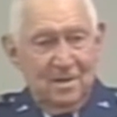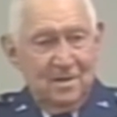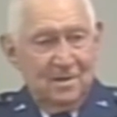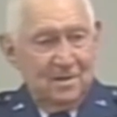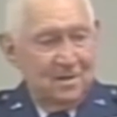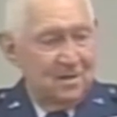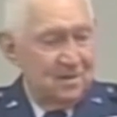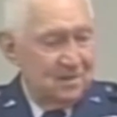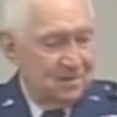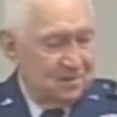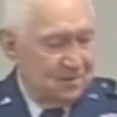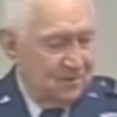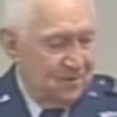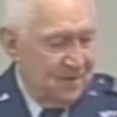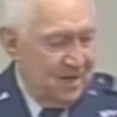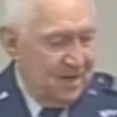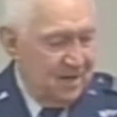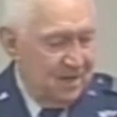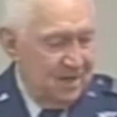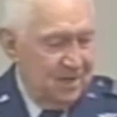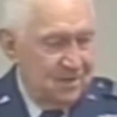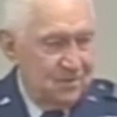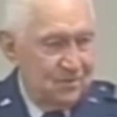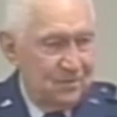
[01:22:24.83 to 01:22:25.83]
dug around
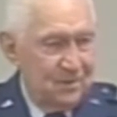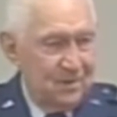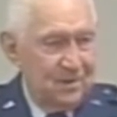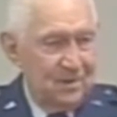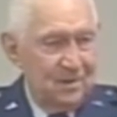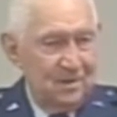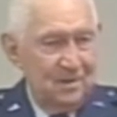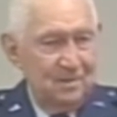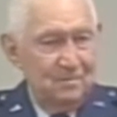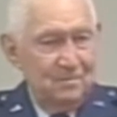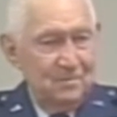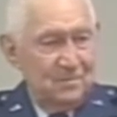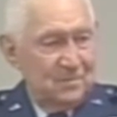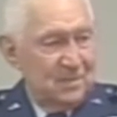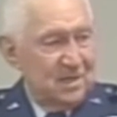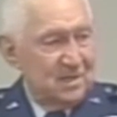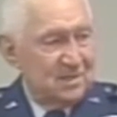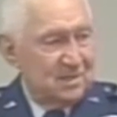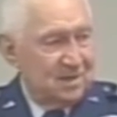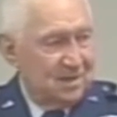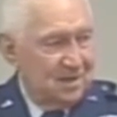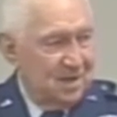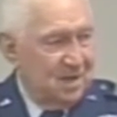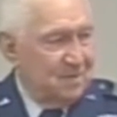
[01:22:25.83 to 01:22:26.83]
each one of them, and that's
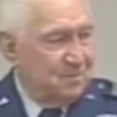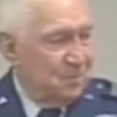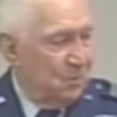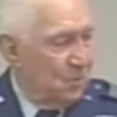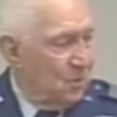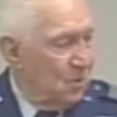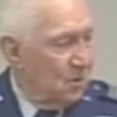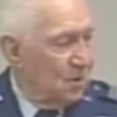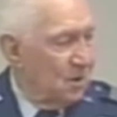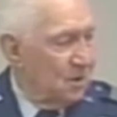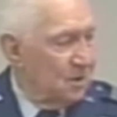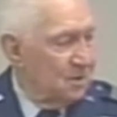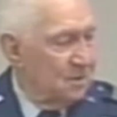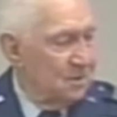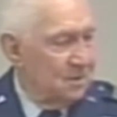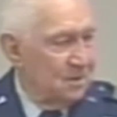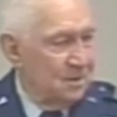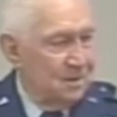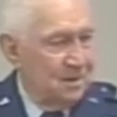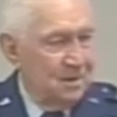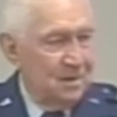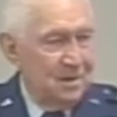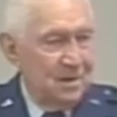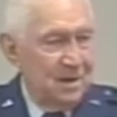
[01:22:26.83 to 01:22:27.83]
to keep water
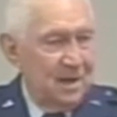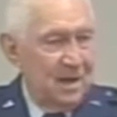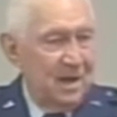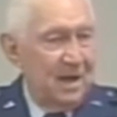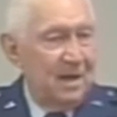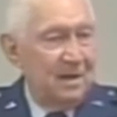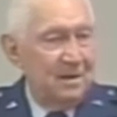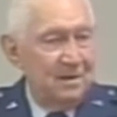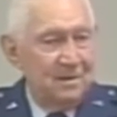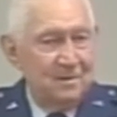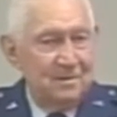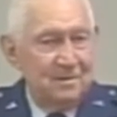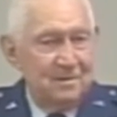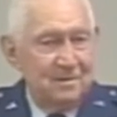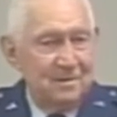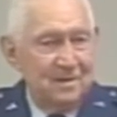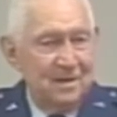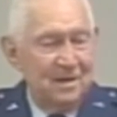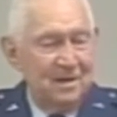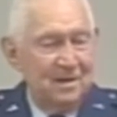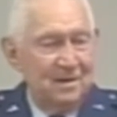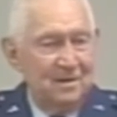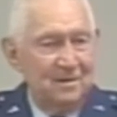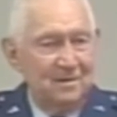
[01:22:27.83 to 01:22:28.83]
out of the
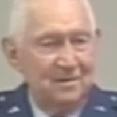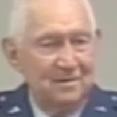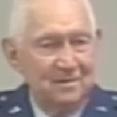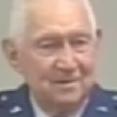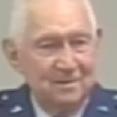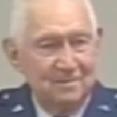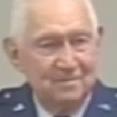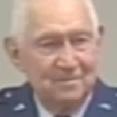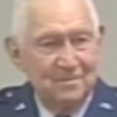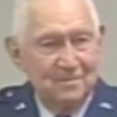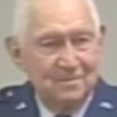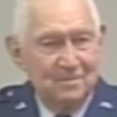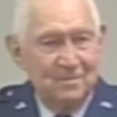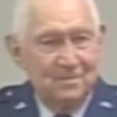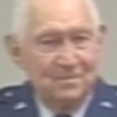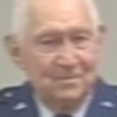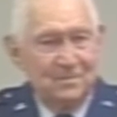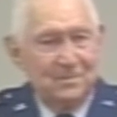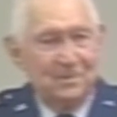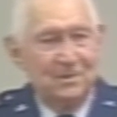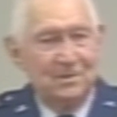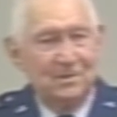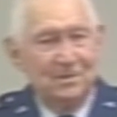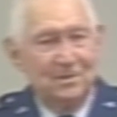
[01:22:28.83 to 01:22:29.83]
out of their
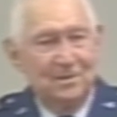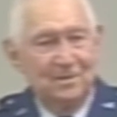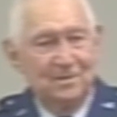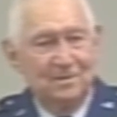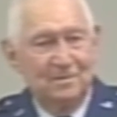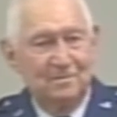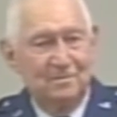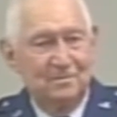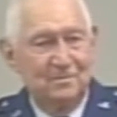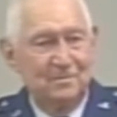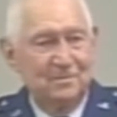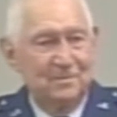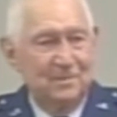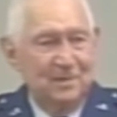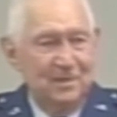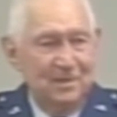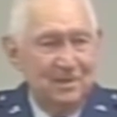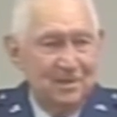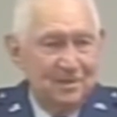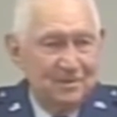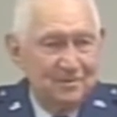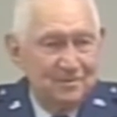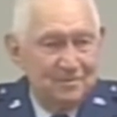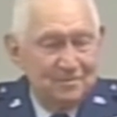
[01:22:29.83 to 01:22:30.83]
uh, little hut.